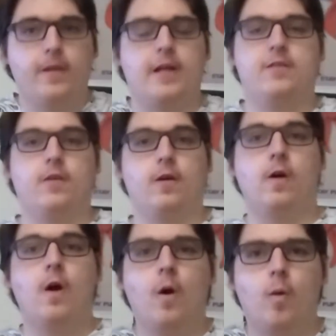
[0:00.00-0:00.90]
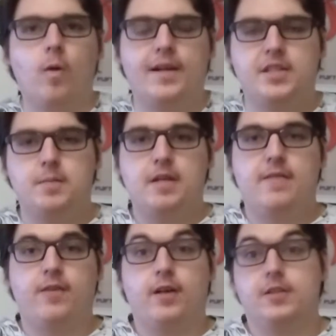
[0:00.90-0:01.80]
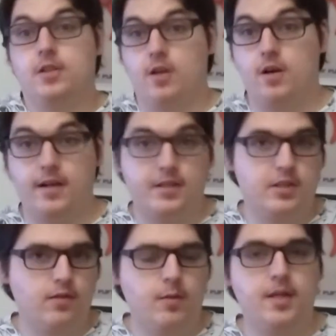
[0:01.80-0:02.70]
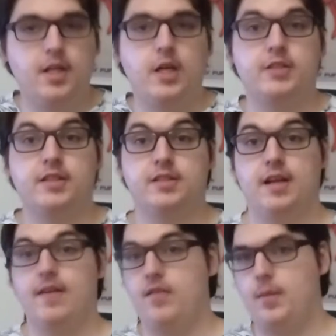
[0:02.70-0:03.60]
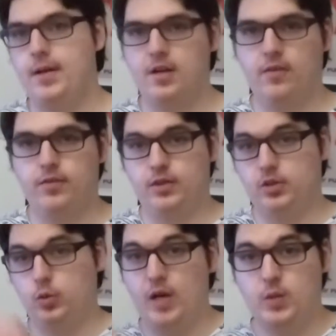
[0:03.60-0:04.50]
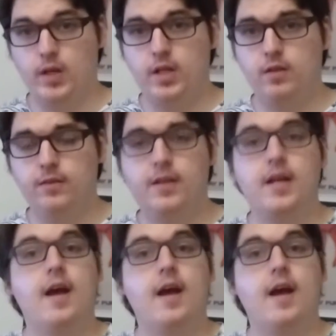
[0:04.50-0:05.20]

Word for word: Thanks for watching me for as long as you've been here since uh, if you've been here since 2012.